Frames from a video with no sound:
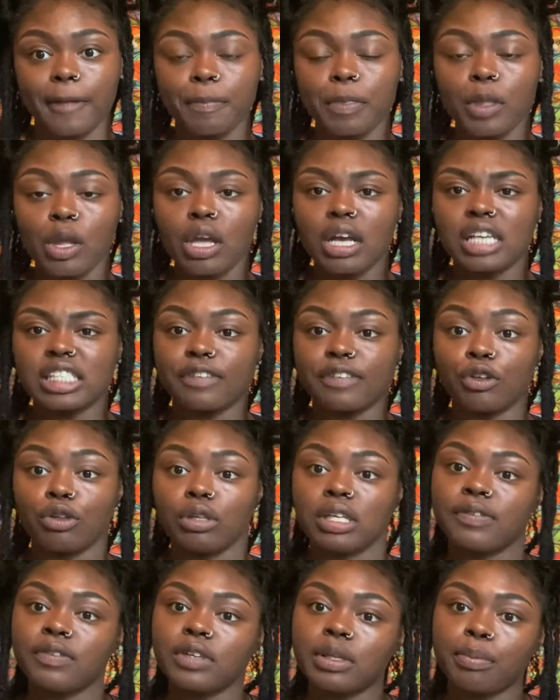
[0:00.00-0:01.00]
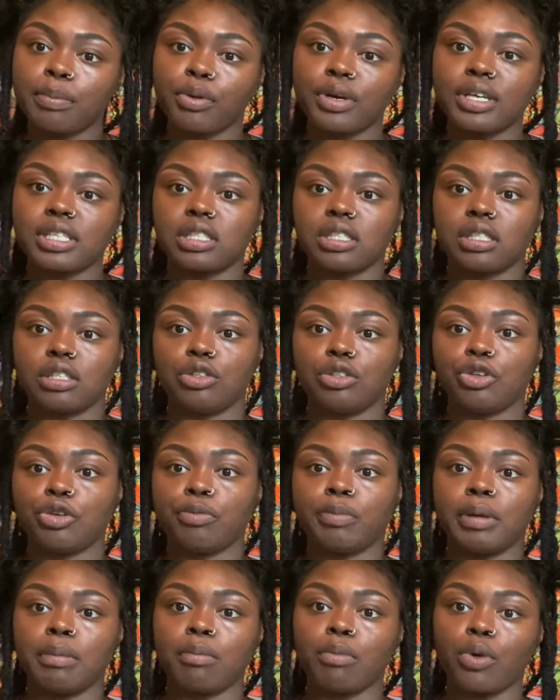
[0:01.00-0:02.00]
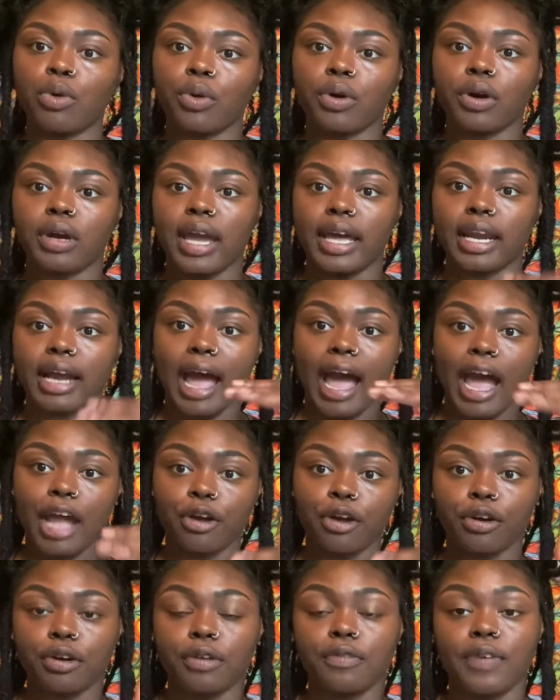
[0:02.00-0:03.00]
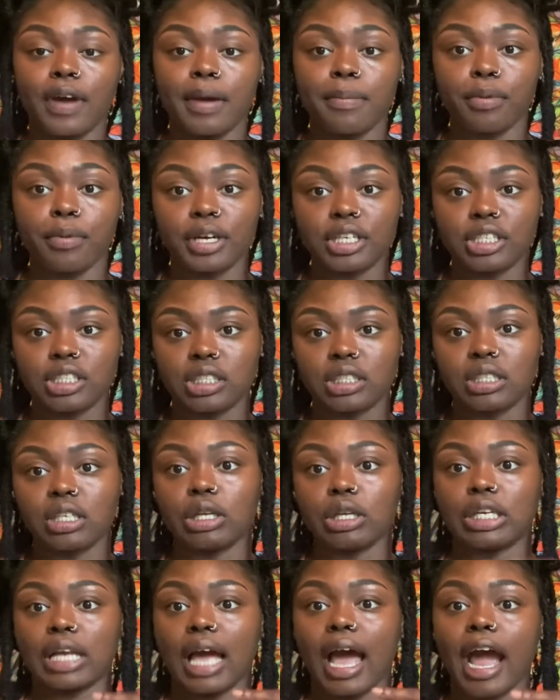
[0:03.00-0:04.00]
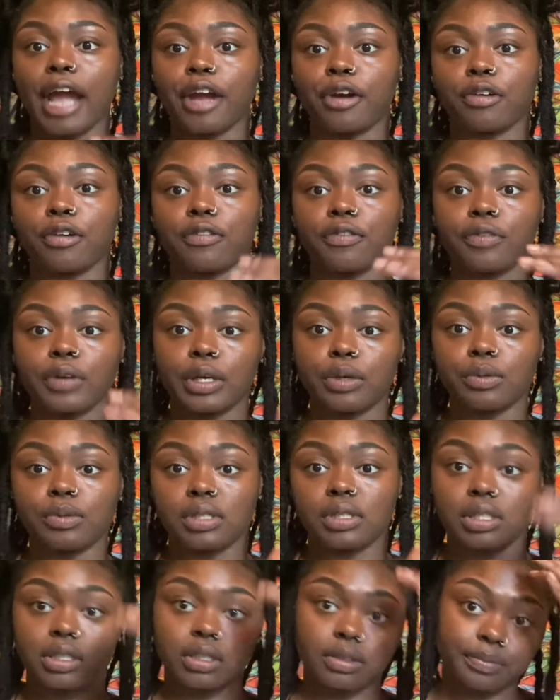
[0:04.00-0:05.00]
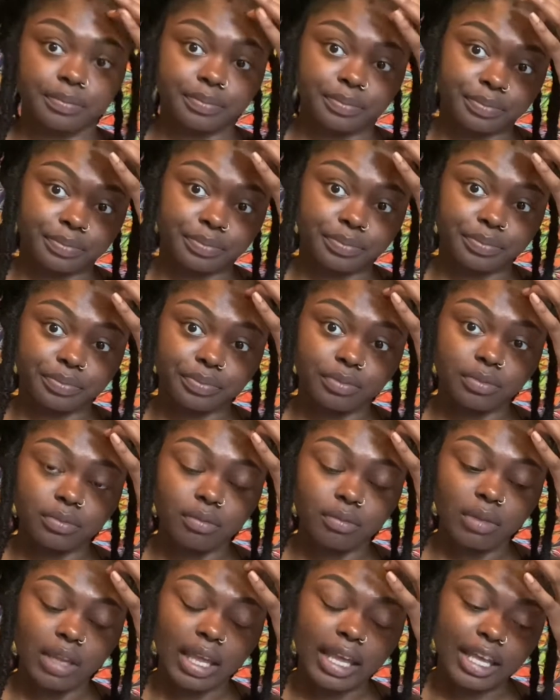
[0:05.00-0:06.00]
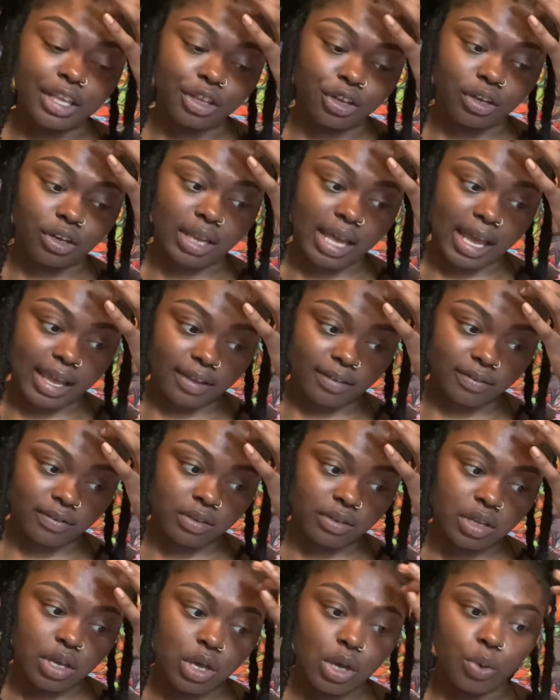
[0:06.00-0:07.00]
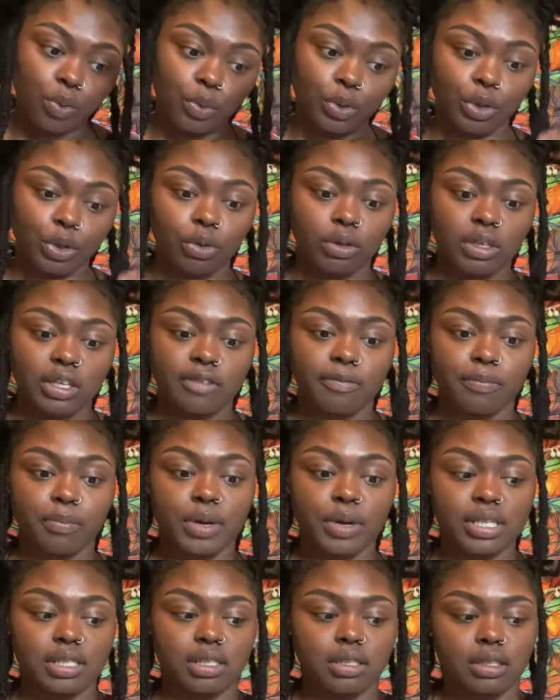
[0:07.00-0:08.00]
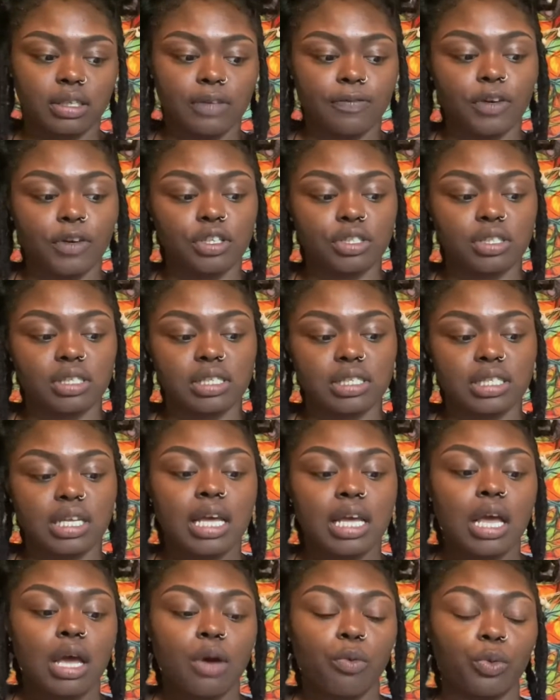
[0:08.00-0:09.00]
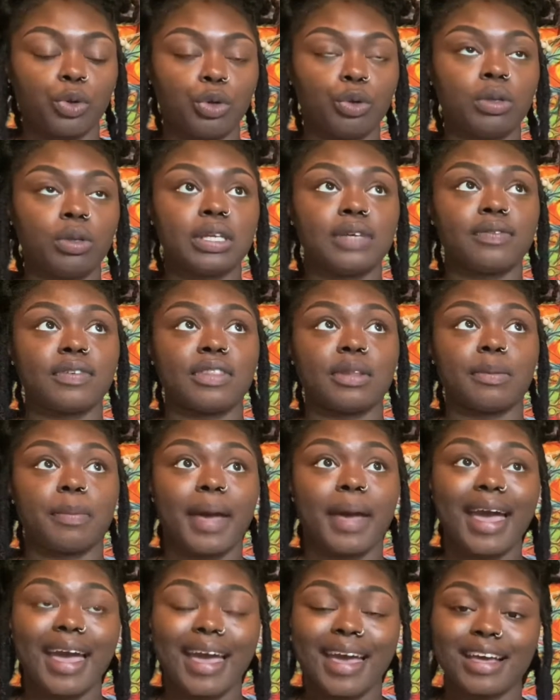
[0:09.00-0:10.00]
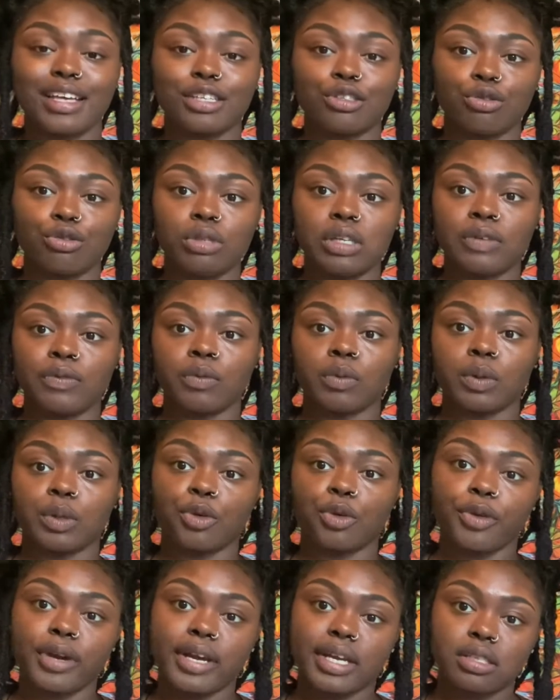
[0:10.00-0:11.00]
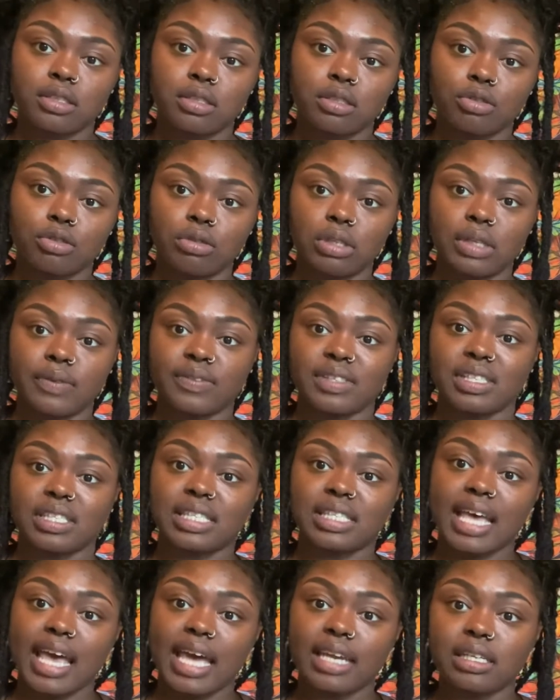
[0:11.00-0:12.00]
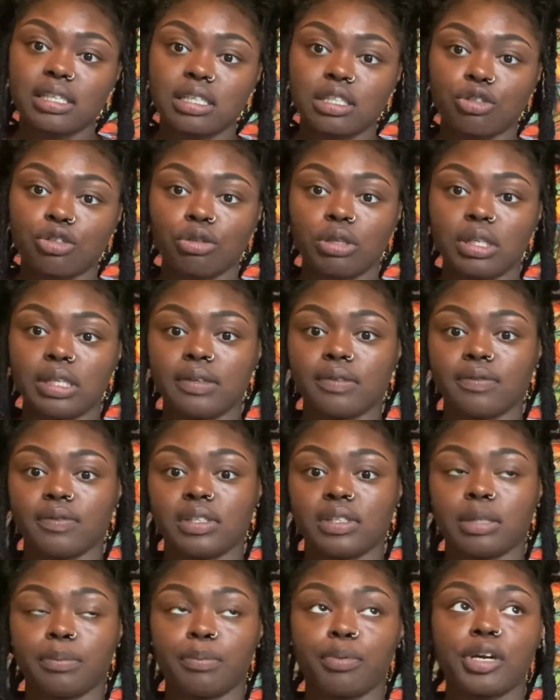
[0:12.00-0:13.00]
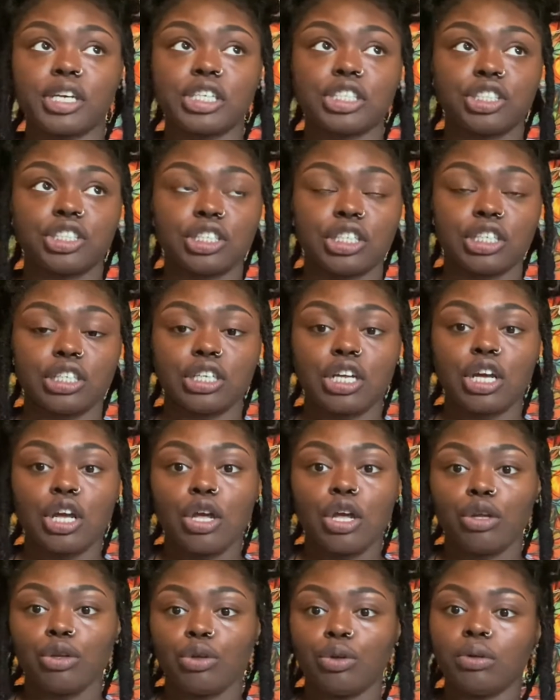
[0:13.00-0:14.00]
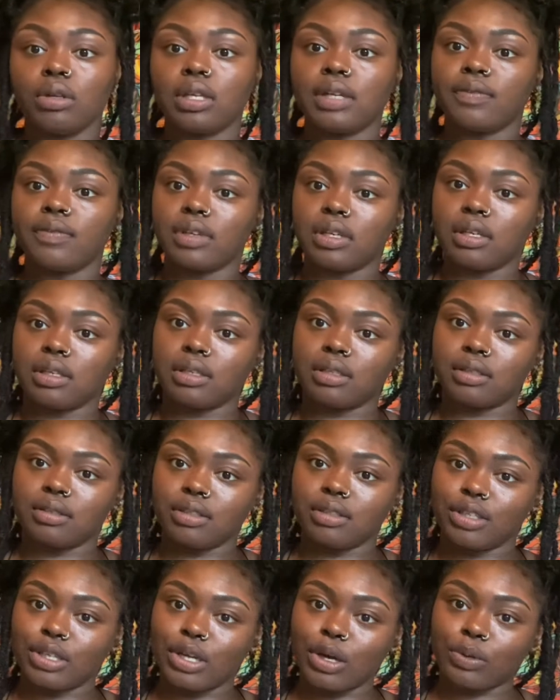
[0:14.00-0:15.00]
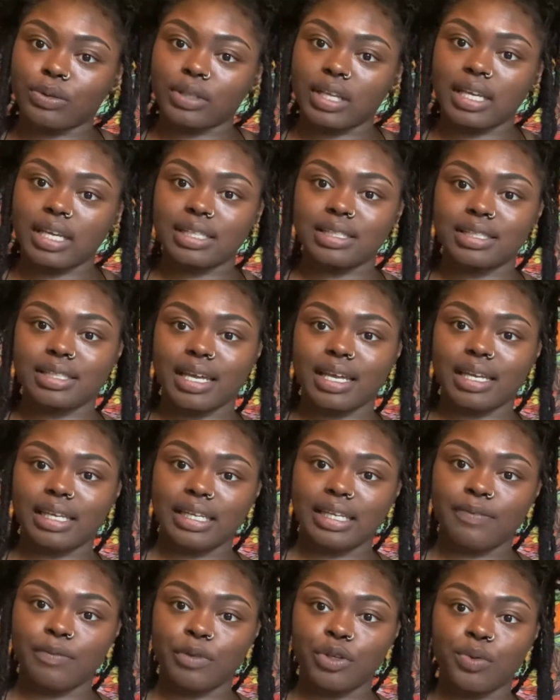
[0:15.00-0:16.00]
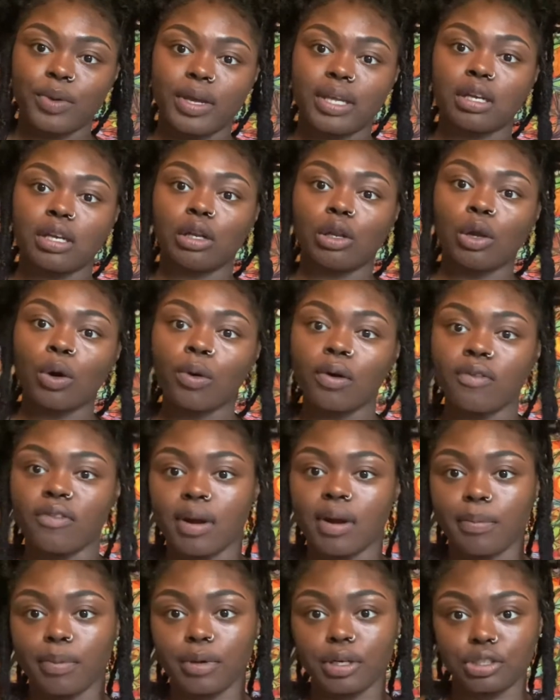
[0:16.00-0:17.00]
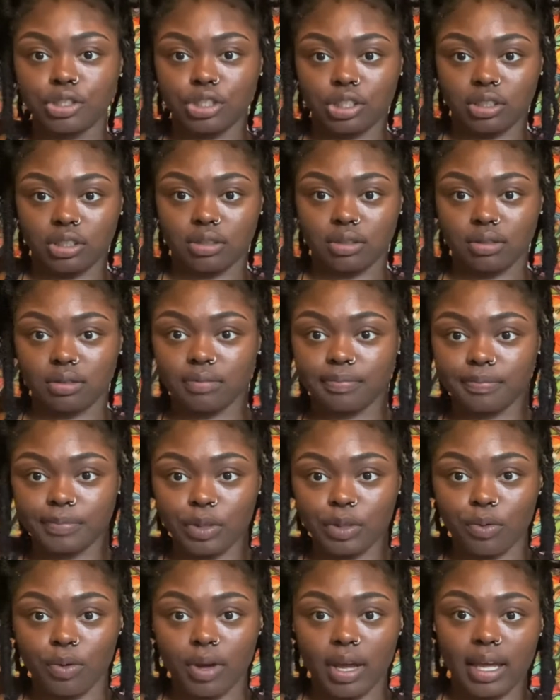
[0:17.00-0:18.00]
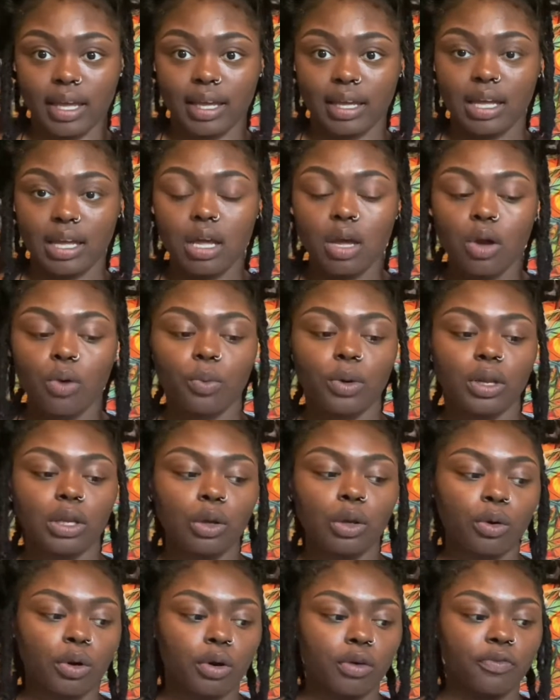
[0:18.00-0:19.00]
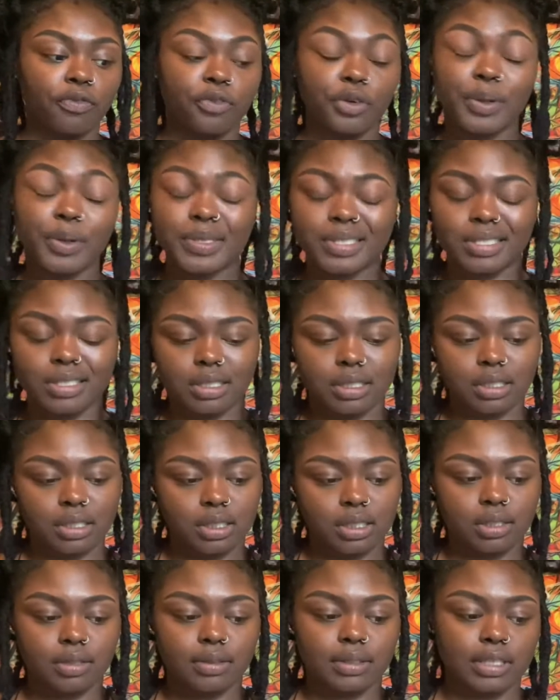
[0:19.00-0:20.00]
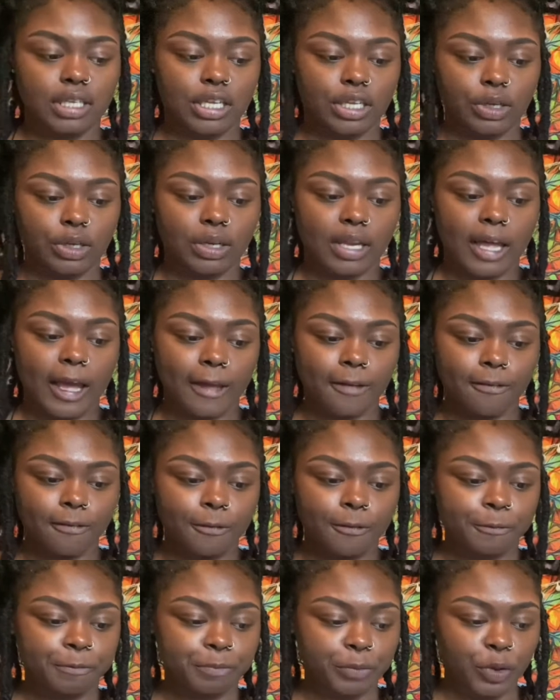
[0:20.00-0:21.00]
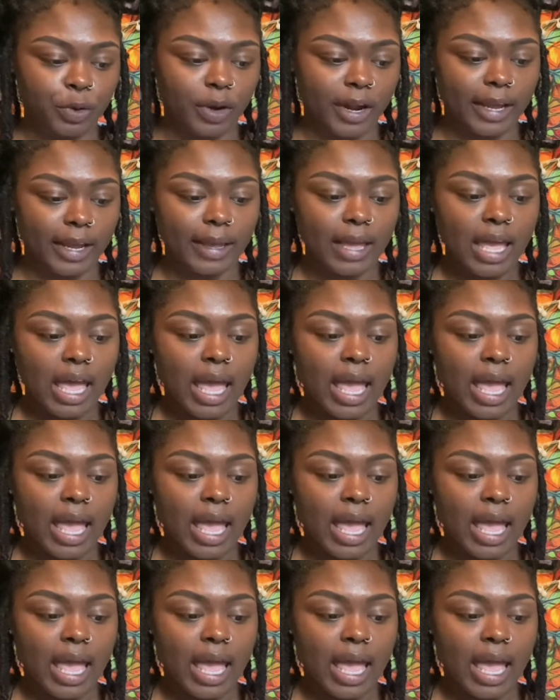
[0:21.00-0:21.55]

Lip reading: Because if you live in the present, you'll be more at a higher vibration and a higher frequency in your life when you live presently, versus when you live in the past, you live in regrets, you live in sadness, you live in depression, you live in, things that leave you in a lower vibration, okay, with lower frequencies in your life. All right.